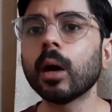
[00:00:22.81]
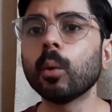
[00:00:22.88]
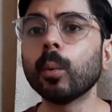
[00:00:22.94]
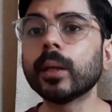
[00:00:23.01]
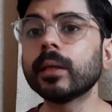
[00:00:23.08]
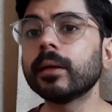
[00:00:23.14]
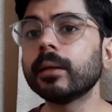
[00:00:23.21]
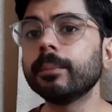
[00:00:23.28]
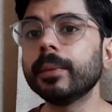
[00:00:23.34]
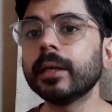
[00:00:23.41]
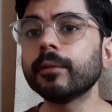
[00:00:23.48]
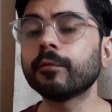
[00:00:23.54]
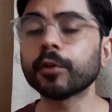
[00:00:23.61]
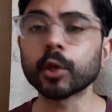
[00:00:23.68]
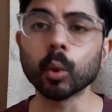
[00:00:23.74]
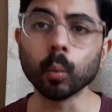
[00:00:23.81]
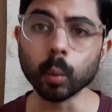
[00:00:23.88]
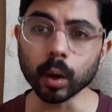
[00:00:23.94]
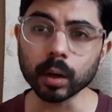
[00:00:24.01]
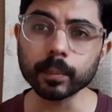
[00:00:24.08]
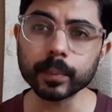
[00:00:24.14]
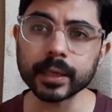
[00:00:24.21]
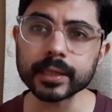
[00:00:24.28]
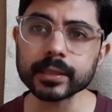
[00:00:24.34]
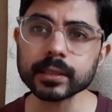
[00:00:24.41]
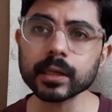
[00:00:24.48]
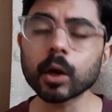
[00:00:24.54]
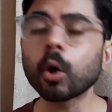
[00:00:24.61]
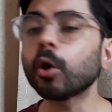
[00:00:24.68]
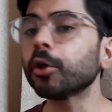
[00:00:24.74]
whether it be for your
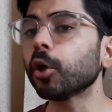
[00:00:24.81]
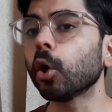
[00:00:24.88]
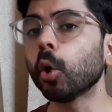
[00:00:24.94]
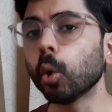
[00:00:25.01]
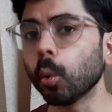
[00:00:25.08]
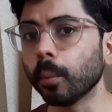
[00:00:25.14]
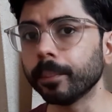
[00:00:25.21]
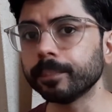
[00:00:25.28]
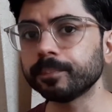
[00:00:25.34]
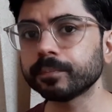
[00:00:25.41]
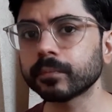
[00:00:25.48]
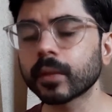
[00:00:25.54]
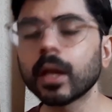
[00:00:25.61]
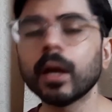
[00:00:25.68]
workplace or your home.